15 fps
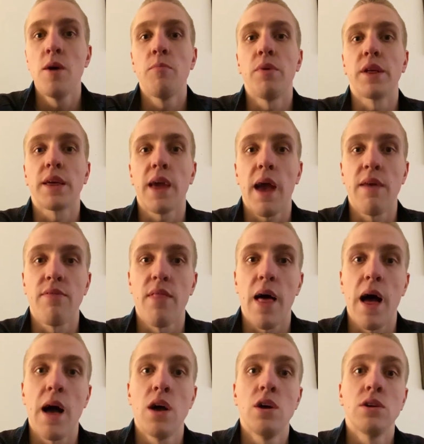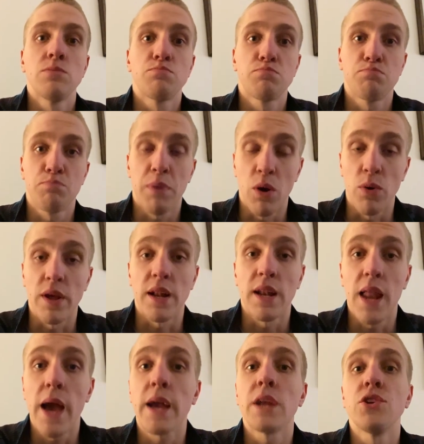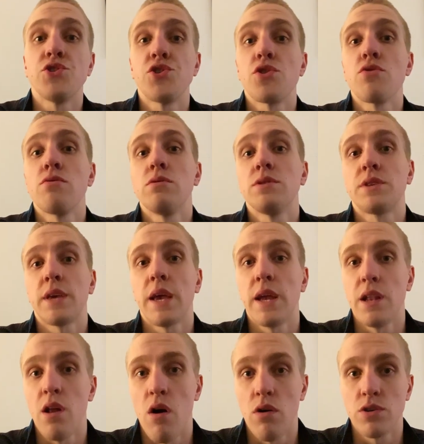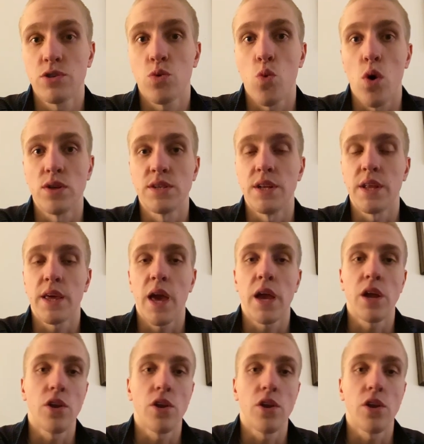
but again, that building leg endurance in our squatting, okay?